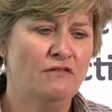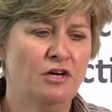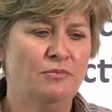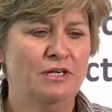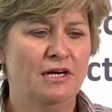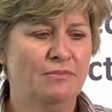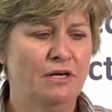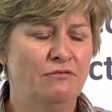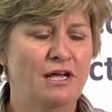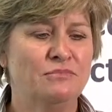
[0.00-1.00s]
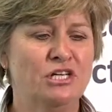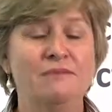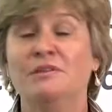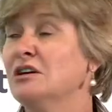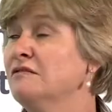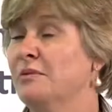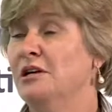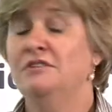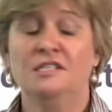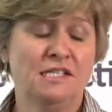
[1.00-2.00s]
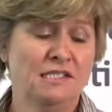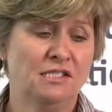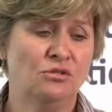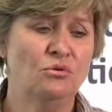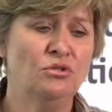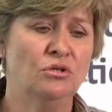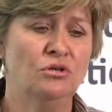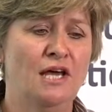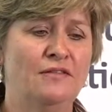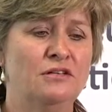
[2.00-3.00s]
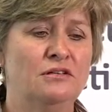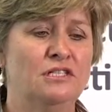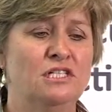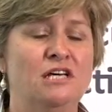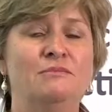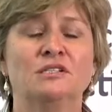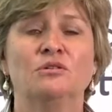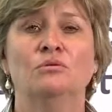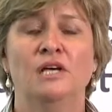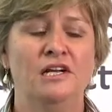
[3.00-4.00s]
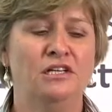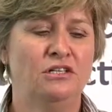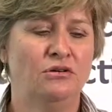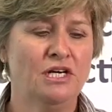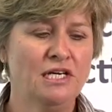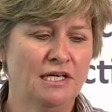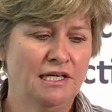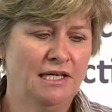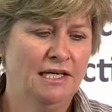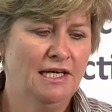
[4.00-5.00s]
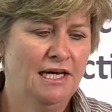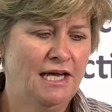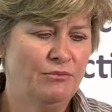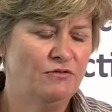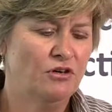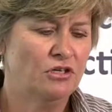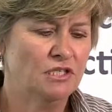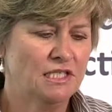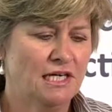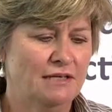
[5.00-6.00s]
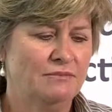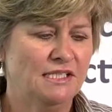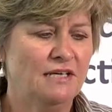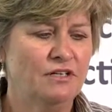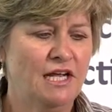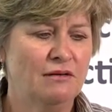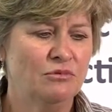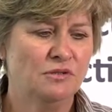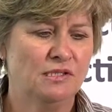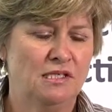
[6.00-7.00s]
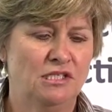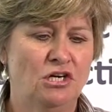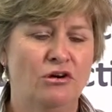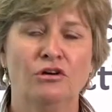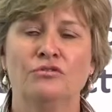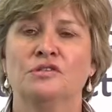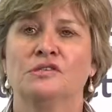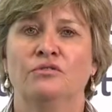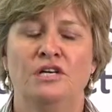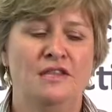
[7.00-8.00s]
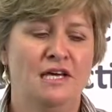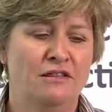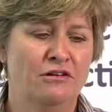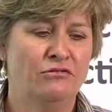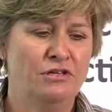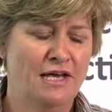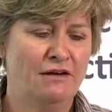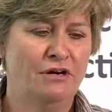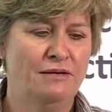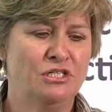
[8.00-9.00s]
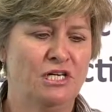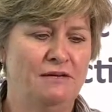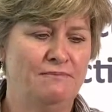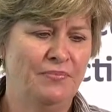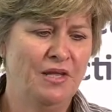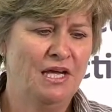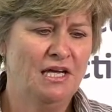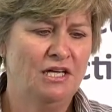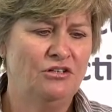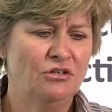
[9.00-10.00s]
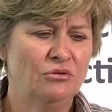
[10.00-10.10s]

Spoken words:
opened up a RAM team that I've previously stored, and the team is called Kennedy Creek. And we've got 7 animals showing on the screen there that are in that RAM team. And you can